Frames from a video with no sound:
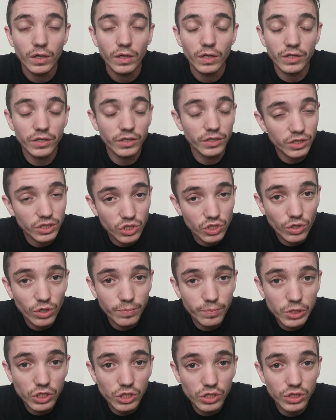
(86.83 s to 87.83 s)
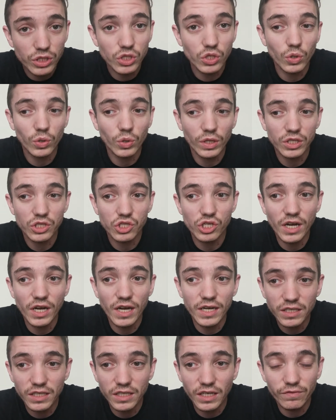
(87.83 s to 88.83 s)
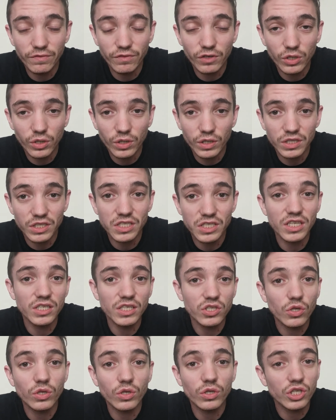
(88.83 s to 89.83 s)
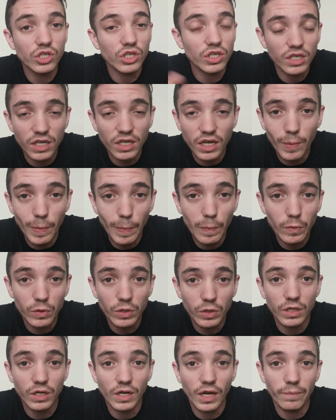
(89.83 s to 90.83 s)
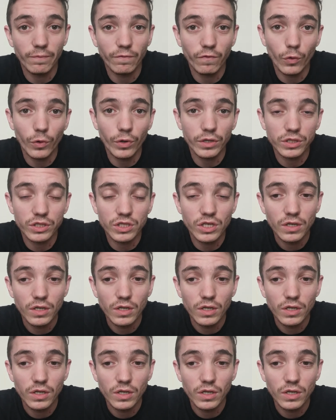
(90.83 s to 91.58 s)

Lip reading: in the description so that you guys can have a look and see, so that you can come up with a name for it.